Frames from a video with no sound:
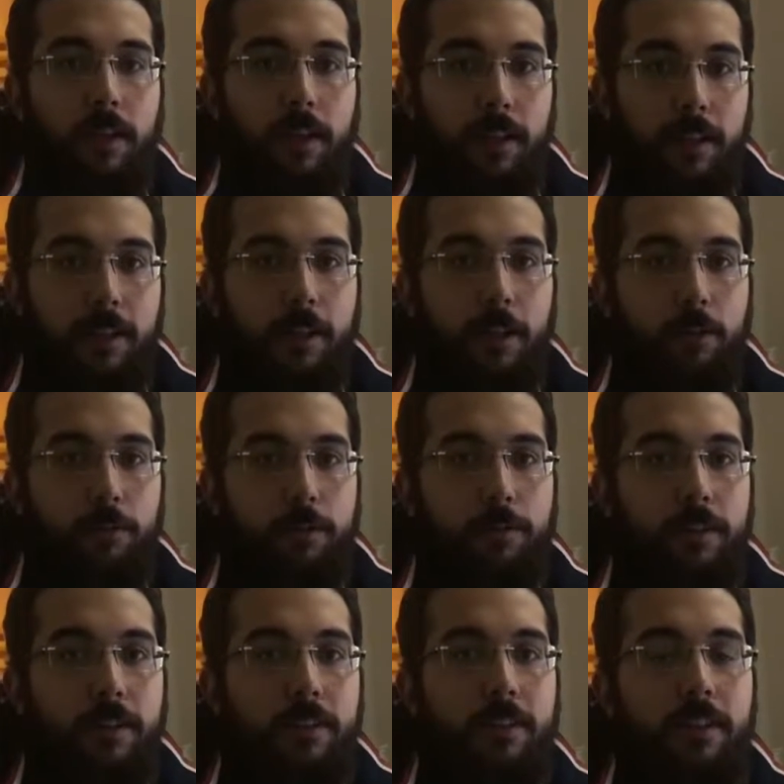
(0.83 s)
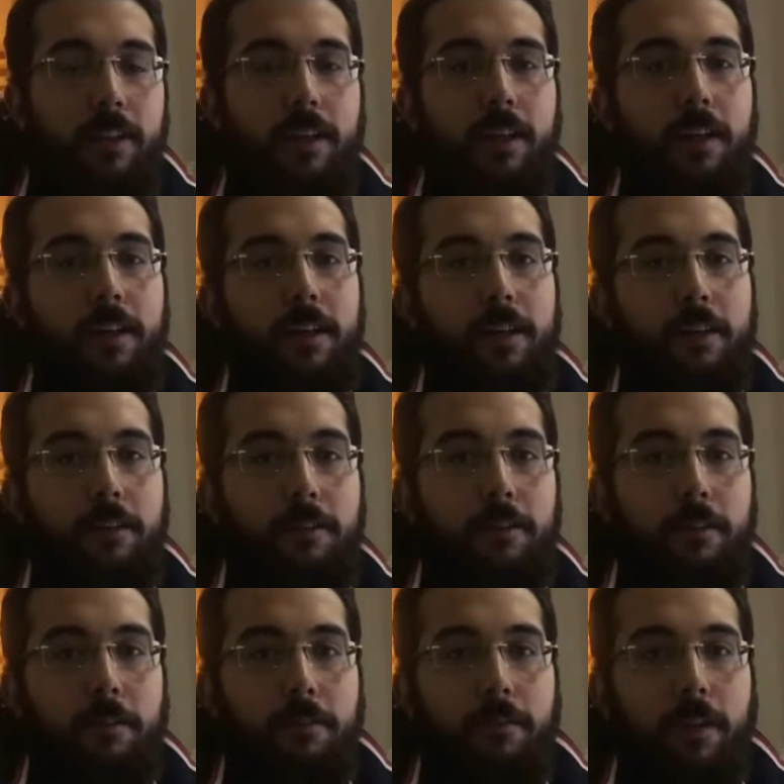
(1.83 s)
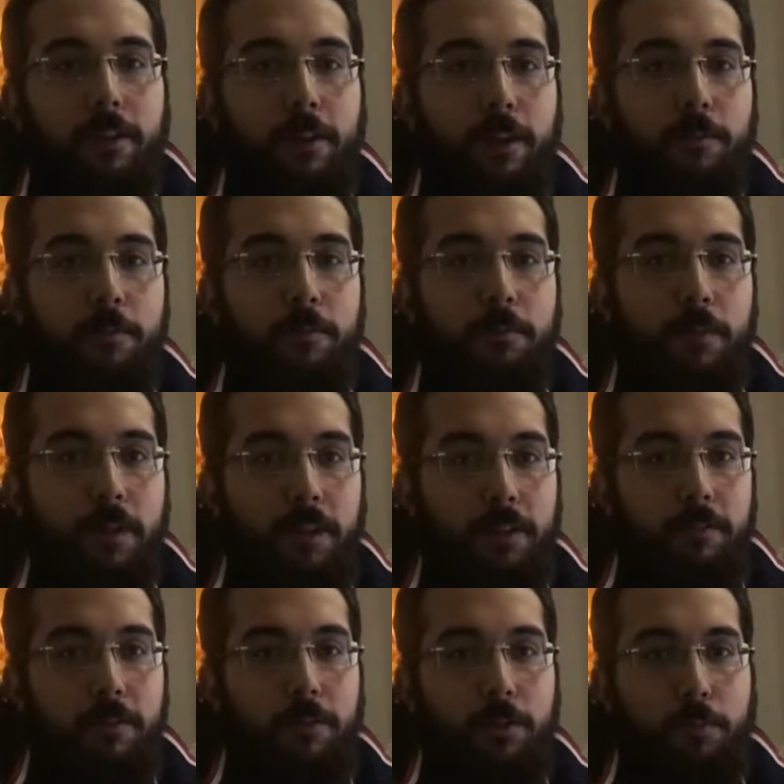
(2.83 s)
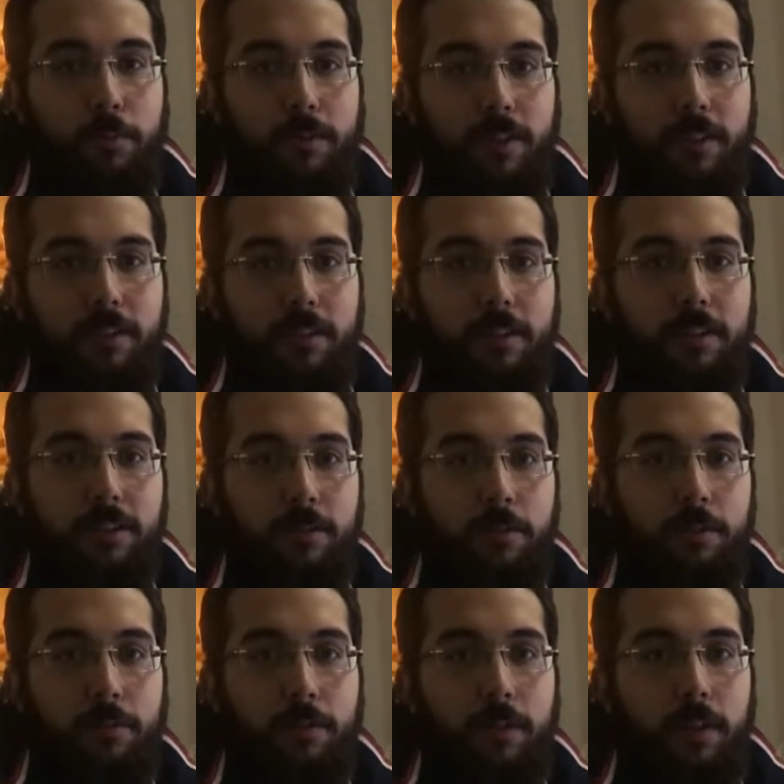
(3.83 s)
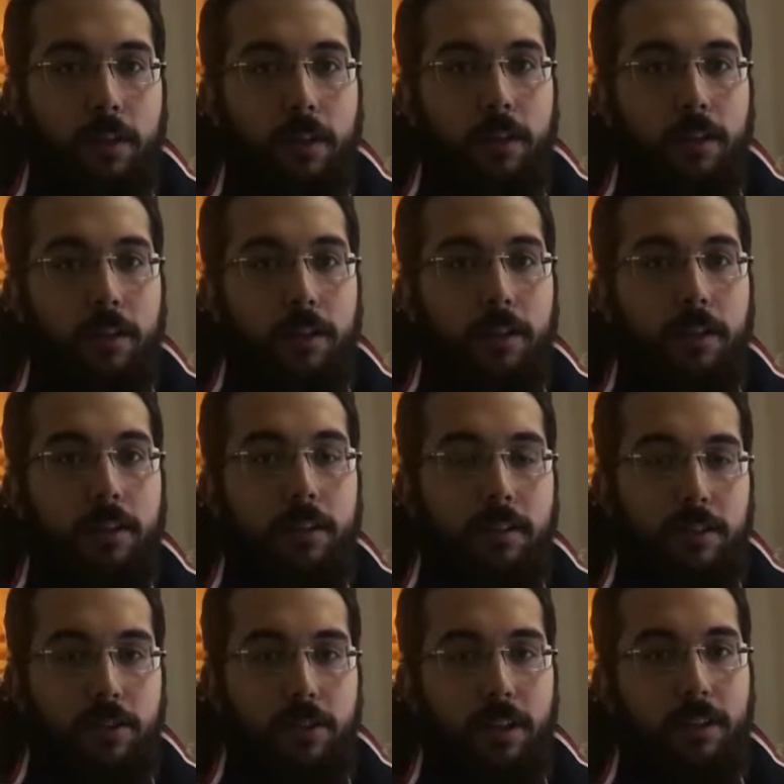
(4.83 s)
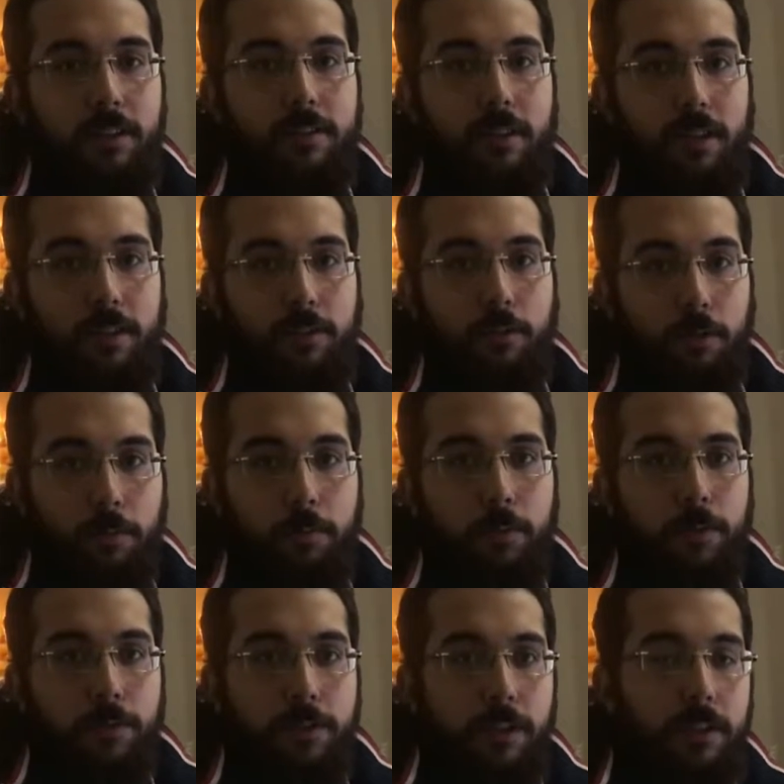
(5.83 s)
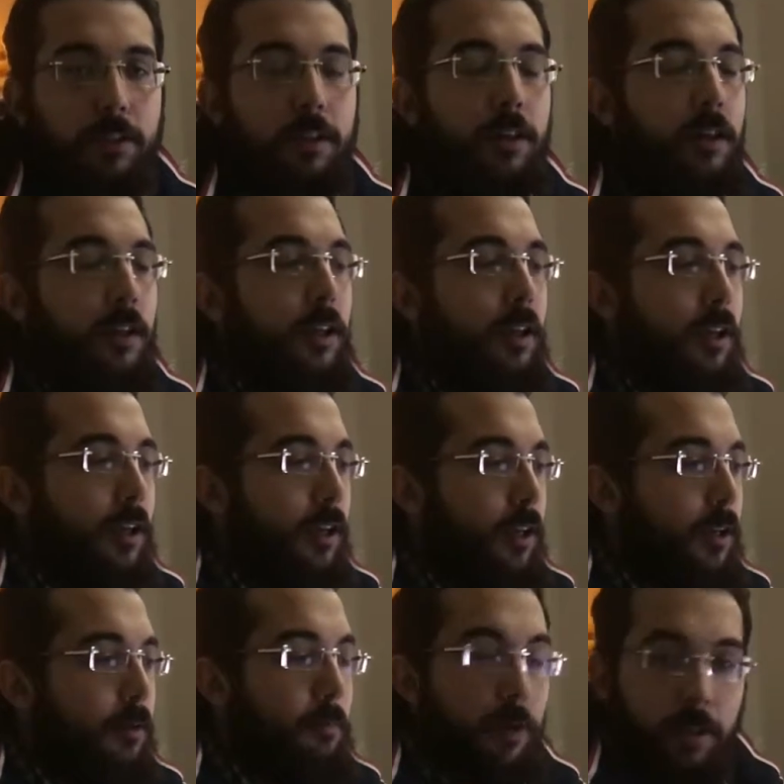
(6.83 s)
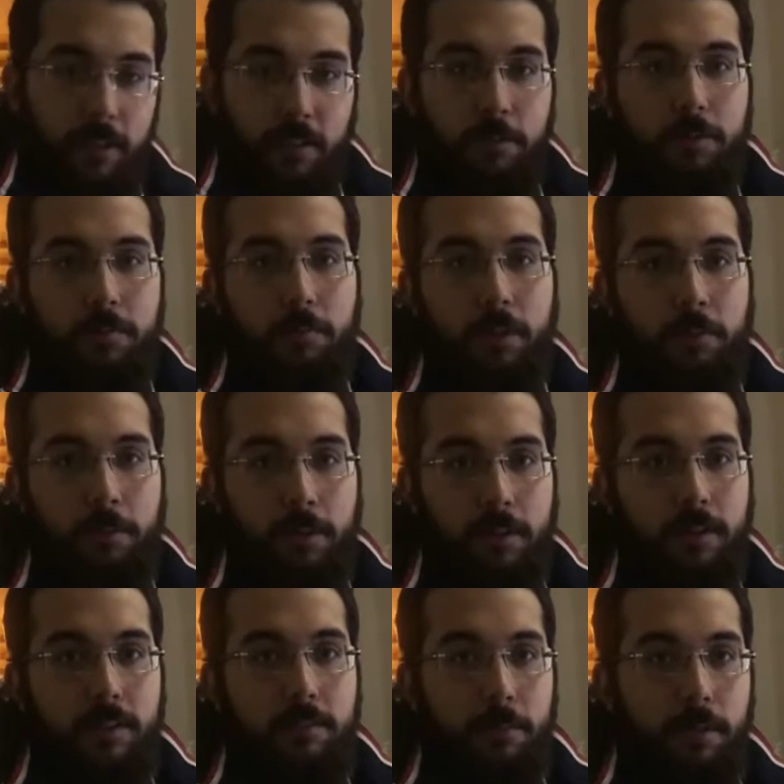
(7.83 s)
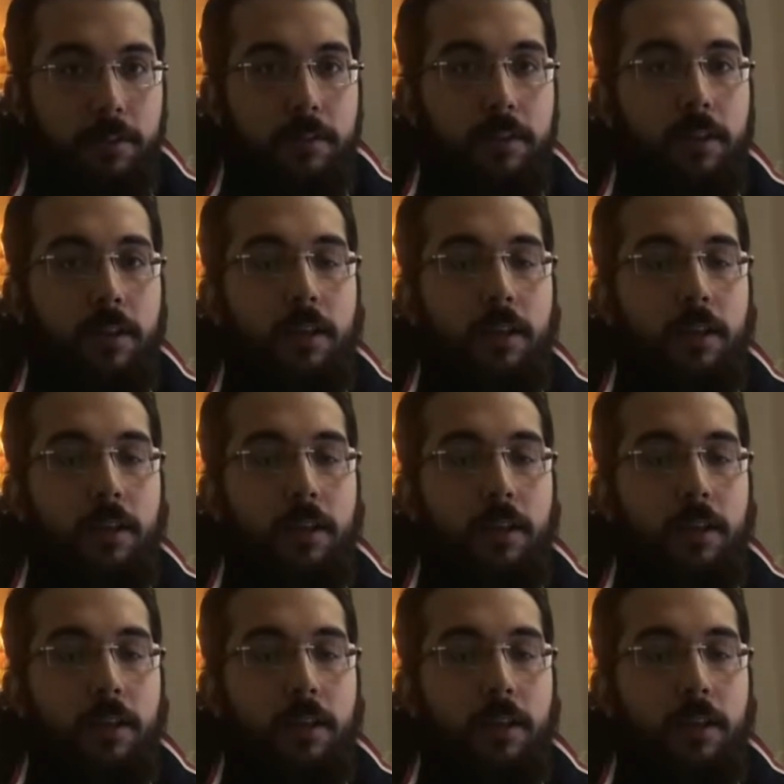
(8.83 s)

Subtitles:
Hello everyone, welcome to my video presentation of Digital Design Term project. My name is Mehmet Kısmet.